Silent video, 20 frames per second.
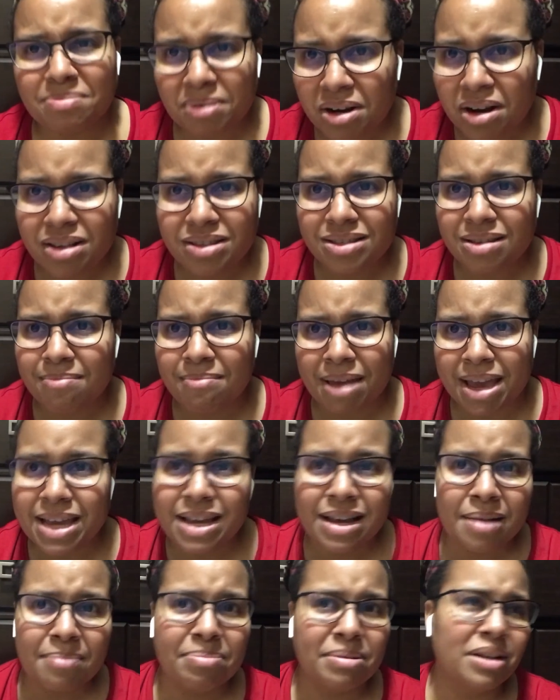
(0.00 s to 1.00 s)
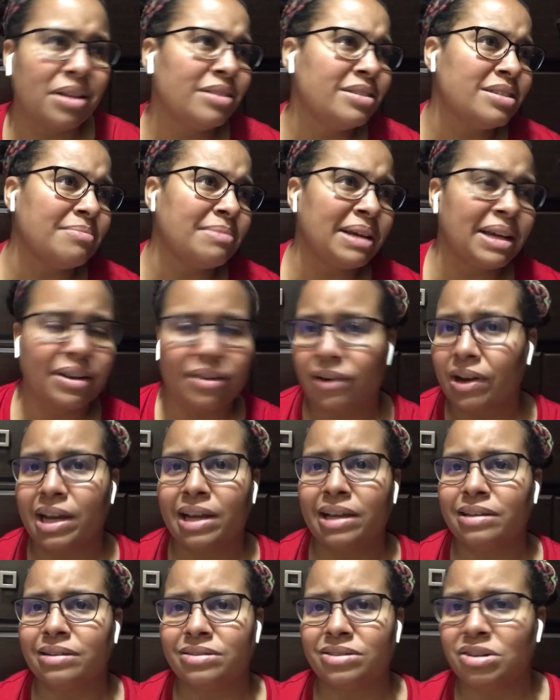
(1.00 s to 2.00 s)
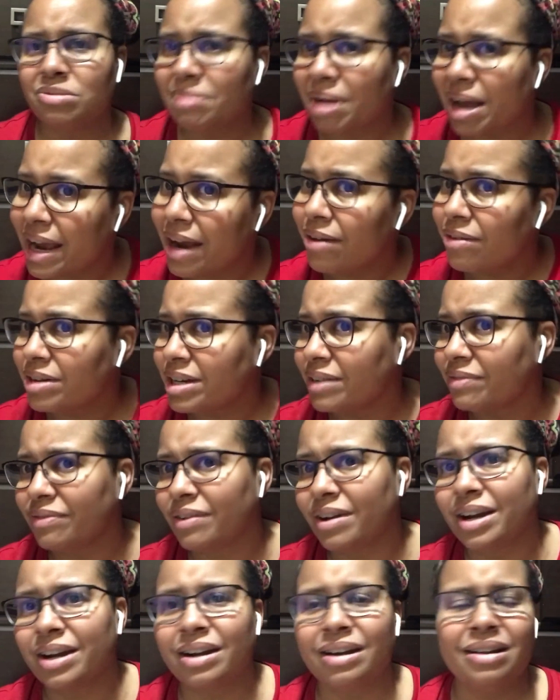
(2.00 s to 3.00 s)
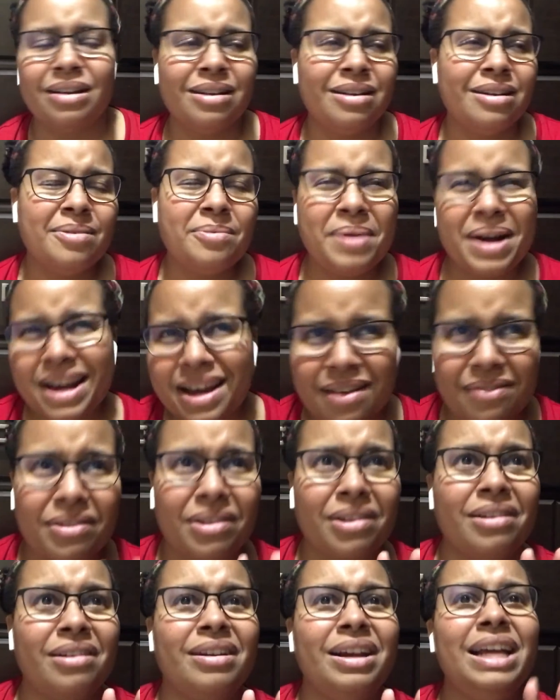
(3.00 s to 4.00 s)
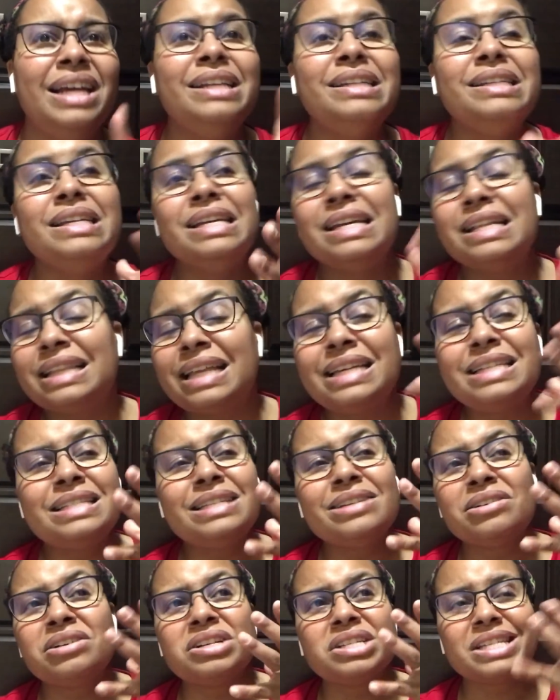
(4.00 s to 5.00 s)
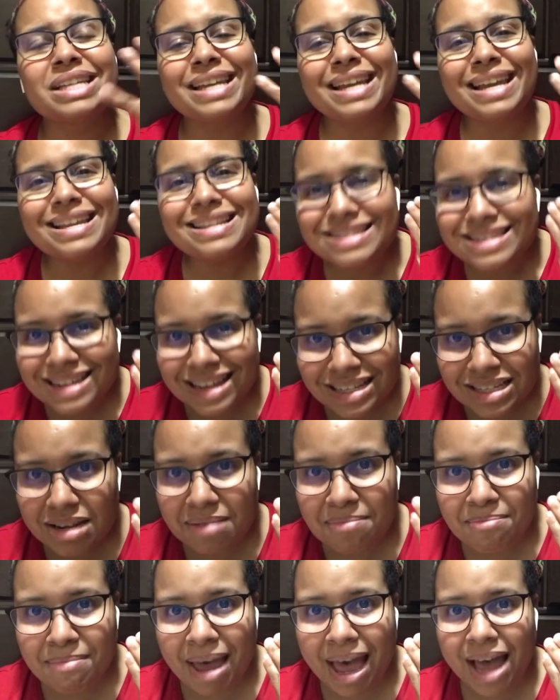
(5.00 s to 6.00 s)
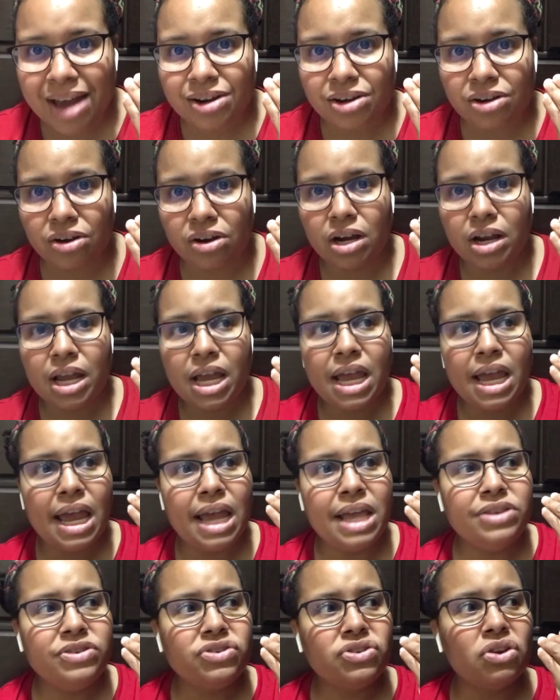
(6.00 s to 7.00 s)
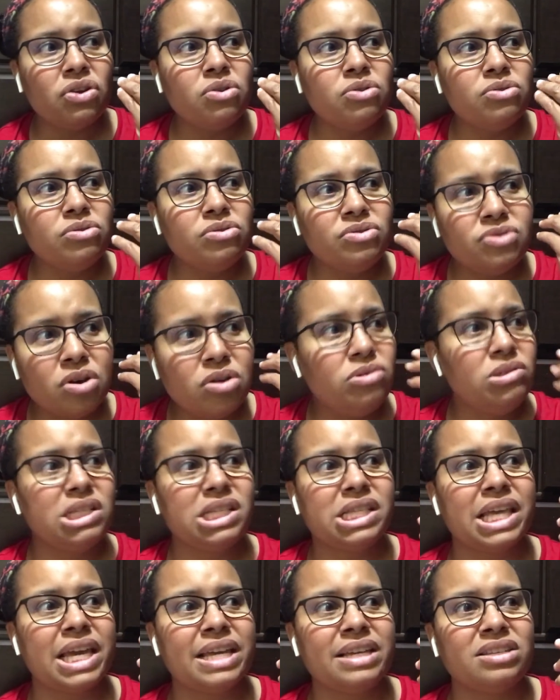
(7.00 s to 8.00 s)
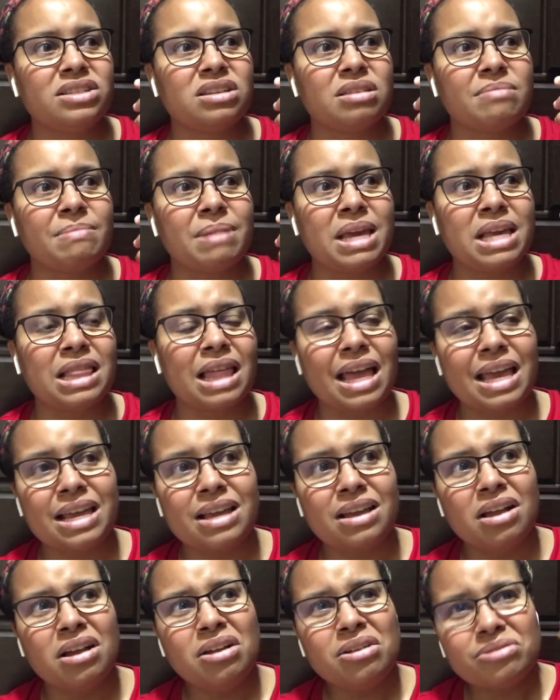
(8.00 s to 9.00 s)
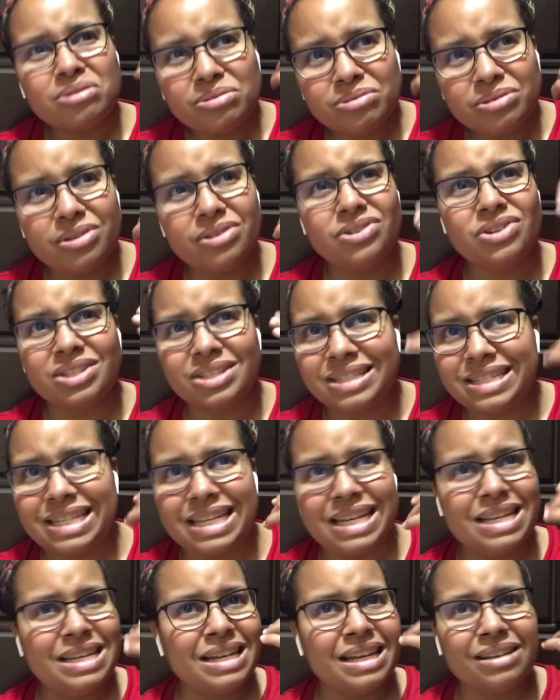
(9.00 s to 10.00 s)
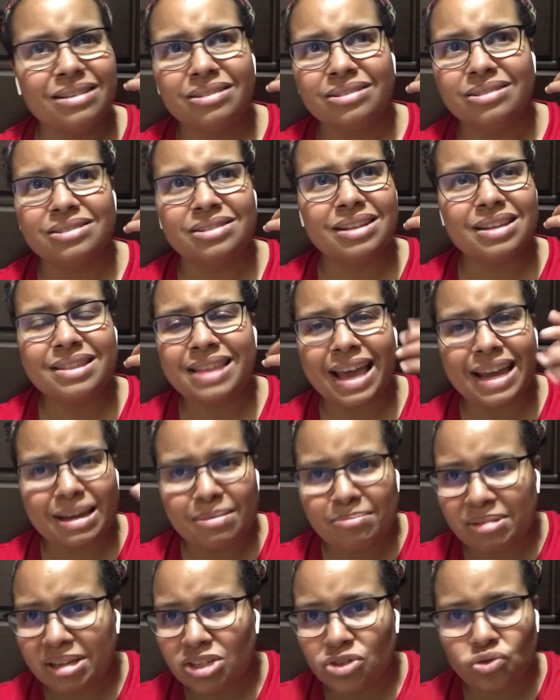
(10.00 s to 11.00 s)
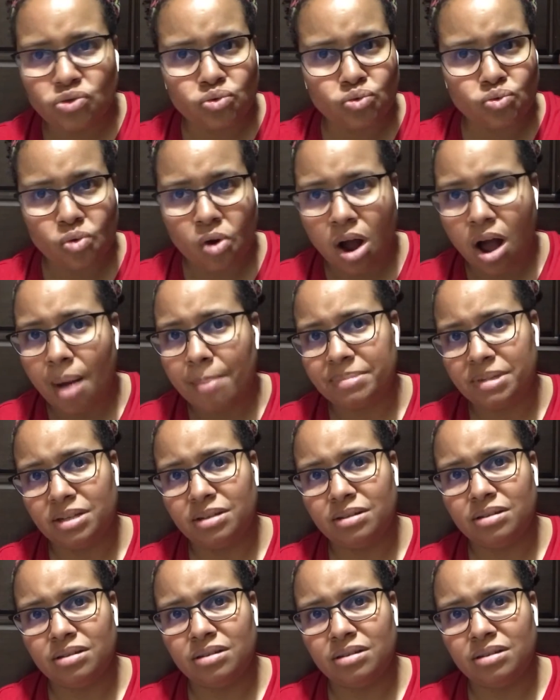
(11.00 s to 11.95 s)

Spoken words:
Put on some makeup, put on some earrings, do my hair different, whatever. Seriously, it doesn't matter. And so those things to me, those are just details that can be dropped.